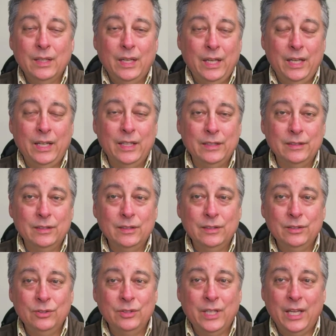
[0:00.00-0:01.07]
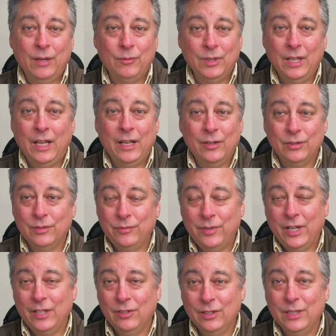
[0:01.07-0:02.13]
And you can't rely on the
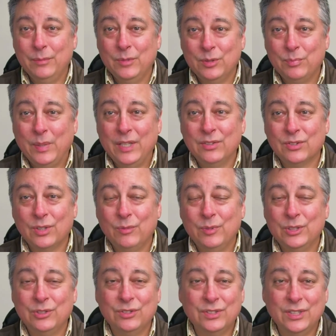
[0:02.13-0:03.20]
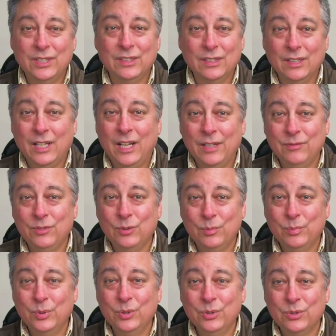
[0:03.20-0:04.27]
final image based on what you see in the live view
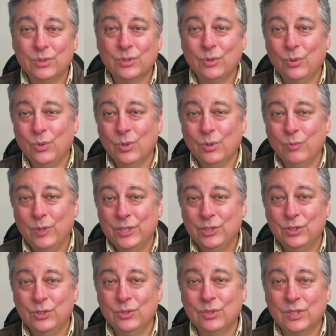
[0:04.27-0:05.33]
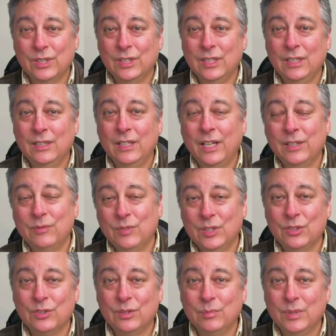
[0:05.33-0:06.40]
boost or when you're using the night
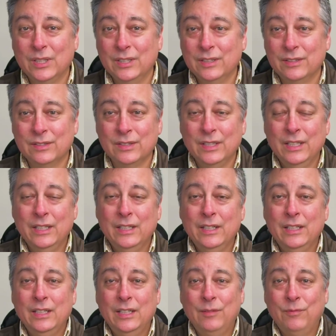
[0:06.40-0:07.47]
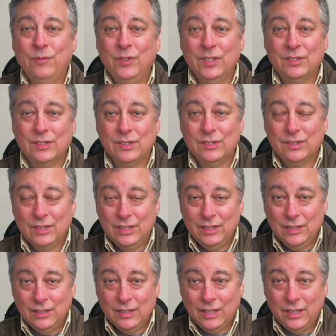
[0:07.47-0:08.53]
vision because it fixes
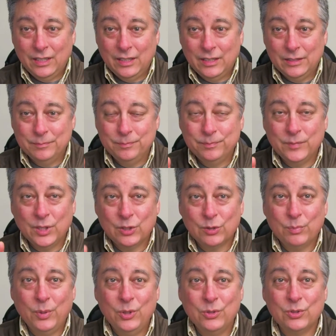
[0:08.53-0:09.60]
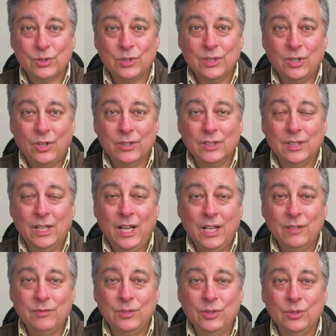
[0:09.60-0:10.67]
the uh, exposure on the
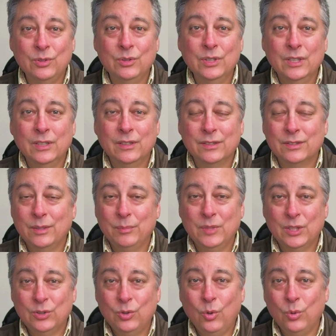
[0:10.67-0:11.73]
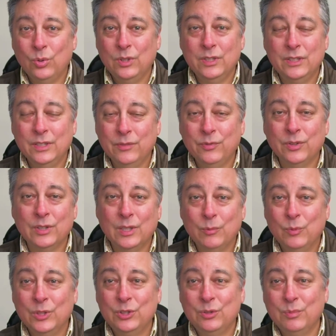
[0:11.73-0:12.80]
live view to something totally different
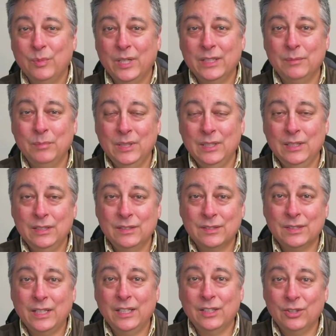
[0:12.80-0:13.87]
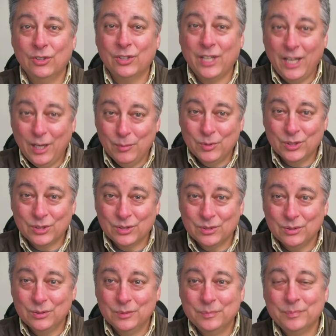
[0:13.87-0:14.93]
than what you might be setting your camera
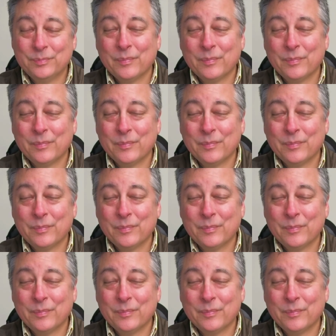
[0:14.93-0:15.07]
to.